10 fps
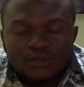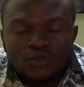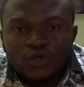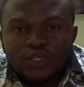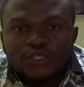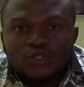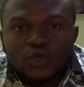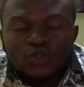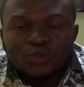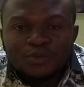though it is
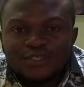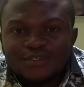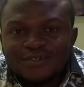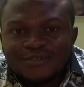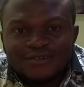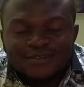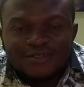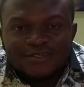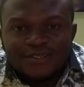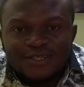going to be detailed
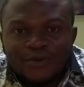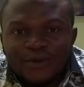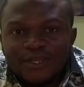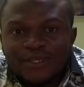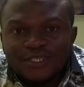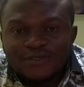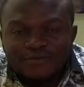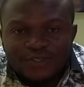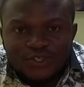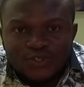in our next
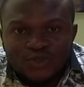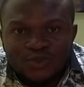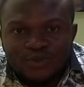video.